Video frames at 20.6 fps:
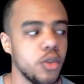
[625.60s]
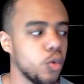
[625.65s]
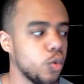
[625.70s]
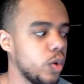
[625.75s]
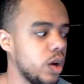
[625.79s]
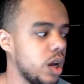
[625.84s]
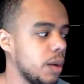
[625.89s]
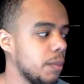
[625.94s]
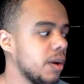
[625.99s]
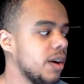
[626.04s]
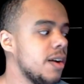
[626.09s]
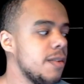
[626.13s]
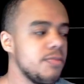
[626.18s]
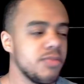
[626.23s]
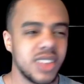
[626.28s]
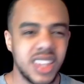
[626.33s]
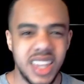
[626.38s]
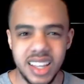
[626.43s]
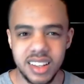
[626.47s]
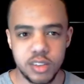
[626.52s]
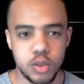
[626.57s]
rim,
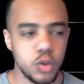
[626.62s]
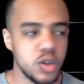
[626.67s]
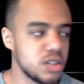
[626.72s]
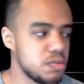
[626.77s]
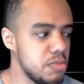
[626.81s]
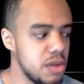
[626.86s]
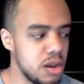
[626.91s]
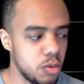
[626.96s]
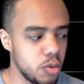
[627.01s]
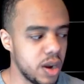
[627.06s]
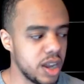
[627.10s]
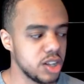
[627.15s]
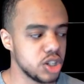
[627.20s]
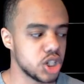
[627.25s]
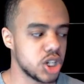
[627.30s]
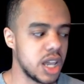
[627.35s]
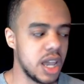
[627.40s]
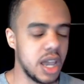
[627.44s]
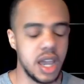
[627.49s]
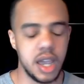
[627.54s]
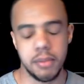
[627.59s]
get to his mid-range
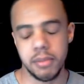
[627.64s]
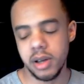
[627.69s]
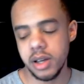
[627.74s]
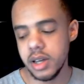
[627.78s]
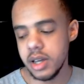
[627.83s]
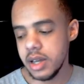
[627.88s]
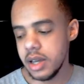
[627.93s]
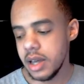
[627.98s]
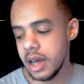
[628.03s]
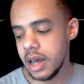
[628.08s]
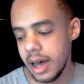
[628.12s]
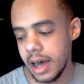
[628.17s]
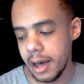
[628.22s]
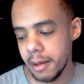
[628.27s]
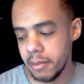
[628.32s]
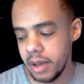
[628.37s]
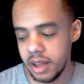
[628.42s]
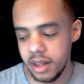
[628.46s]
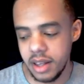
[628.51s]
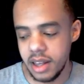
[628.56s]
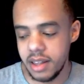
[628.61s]
game.
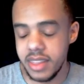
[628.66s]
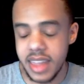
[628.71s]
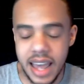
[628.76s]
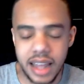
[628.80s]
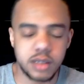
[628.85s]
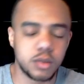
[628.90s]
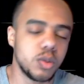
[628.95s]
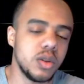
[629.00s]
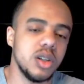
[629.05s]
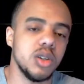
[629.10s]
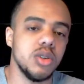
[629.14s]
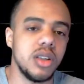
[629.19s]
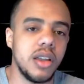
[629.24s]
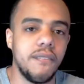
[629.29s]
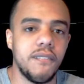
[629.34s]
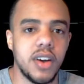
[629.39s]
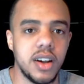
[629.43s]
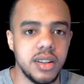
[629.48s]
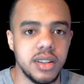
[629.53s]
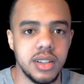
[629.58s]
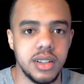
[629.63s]
And that's really, really
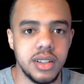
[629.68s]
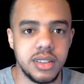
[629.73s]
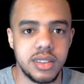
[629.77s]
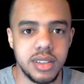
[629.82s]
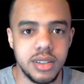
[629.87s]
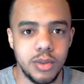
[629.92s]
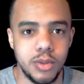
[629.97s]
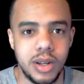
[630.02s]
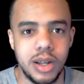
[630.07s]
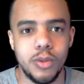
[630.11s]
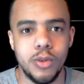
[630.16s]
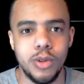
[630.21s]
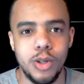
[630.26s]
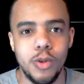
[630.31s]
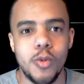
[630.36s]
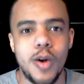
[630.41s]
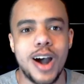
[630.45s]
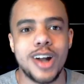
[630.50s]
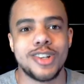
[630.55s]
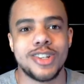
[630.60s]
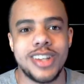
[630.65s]
fun to when you
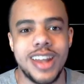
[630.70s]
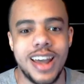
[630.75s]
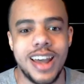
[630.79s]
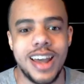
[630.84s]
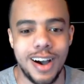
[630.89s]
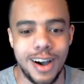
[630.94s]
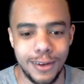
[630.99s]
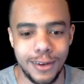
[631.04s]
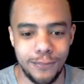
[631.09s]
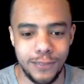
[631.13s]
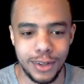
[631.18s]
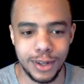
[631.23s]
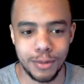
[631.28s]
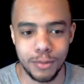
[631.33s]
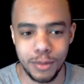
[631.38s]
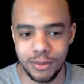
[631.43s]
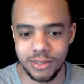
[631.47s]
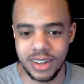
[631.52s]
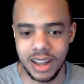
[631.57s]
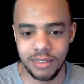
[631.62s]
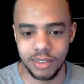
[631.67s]
watch that on film
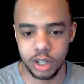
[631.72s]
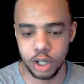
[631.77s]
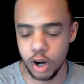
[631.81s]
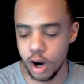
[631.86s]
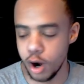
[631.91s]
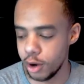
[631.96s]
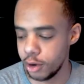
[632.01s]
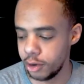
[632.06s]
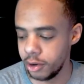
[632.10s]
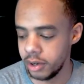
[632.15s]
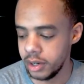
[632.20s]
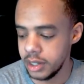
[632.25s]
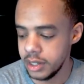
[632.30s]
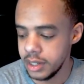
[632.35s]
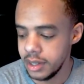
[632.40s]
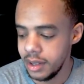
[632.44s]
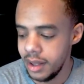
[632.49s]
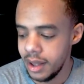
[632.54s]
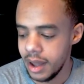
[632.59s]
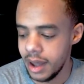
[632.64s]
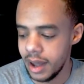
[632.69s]
with Devin Carter.
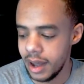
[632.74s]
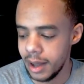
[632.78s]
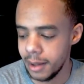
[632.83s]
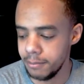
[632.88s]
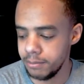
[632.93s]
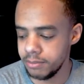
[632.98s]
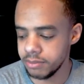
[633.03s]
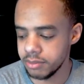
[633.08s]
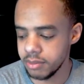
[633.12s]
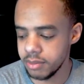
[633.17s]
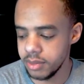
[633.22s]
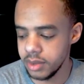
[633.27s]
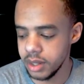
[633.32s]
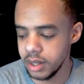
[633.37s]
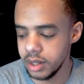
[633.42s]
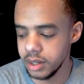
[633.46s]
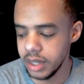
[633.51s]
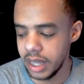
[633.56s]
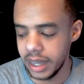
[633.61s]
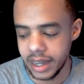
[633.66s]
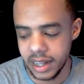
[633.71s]

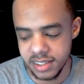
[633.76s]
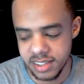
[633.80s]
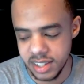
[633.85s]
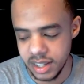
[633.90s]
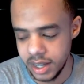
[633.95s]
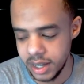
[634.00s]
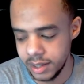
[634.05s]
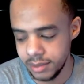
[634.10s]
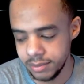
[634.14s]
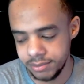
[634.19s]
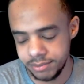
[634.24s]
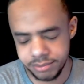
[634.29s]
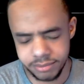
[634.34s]
Like I said,